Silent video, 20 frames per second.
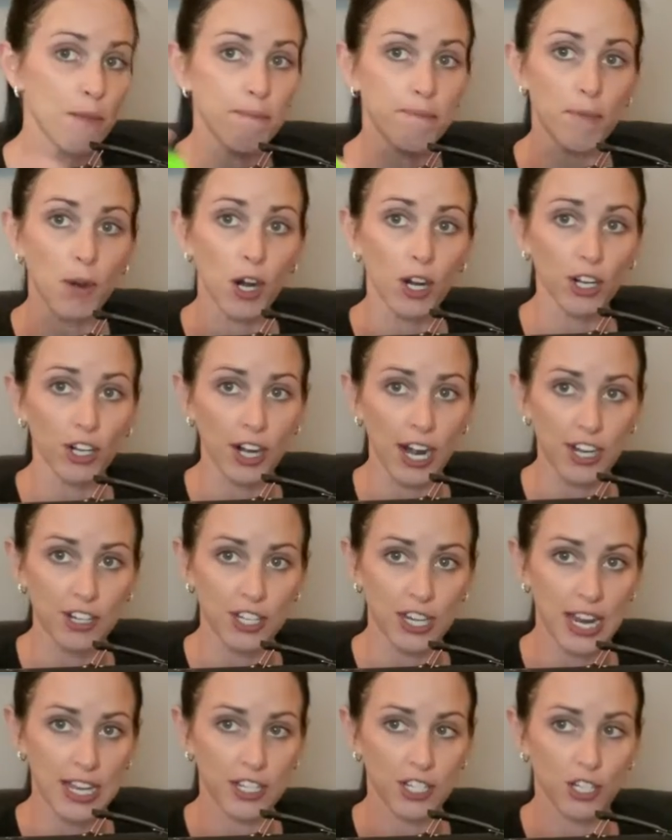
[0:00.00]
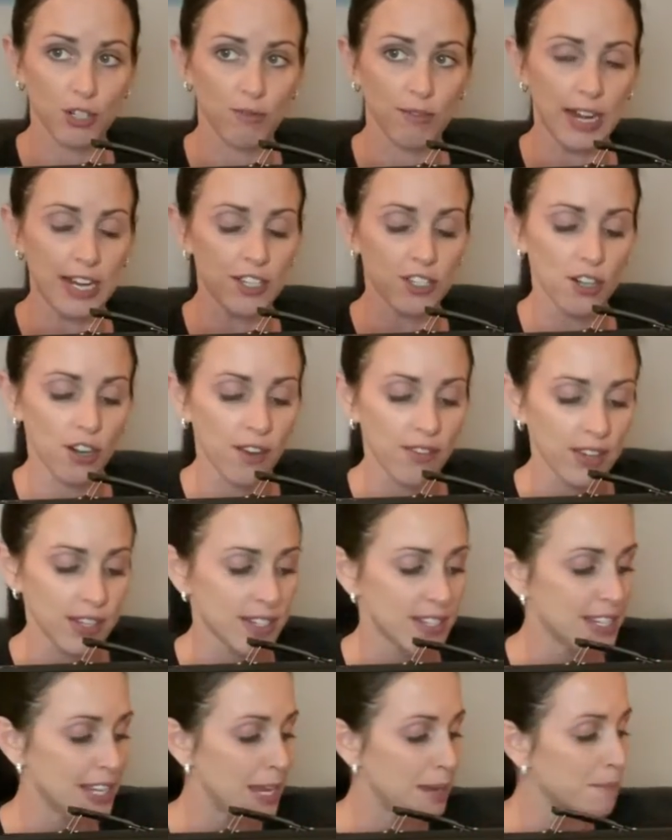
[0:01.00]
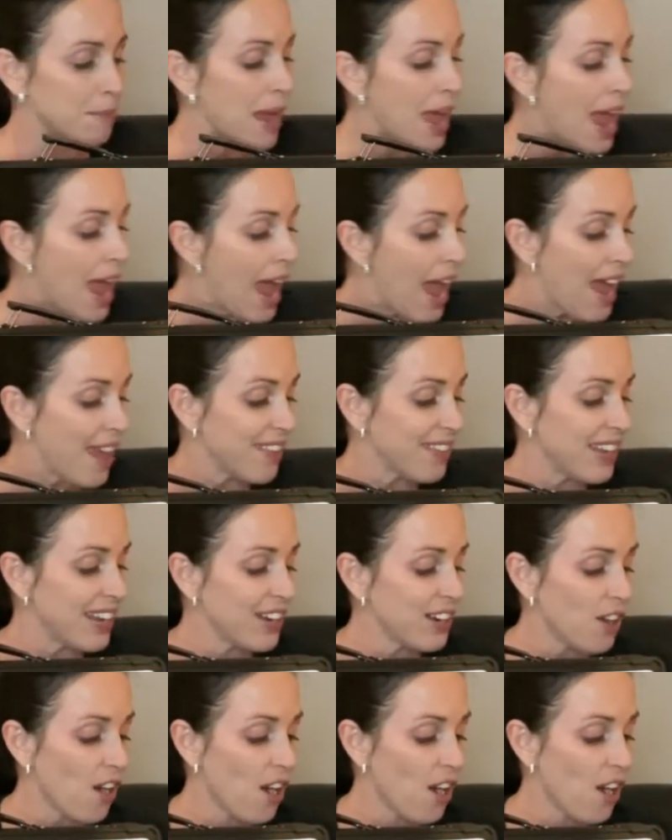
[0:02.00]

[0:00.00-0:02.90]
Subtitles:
marker actually has an eraser on the tip. And then it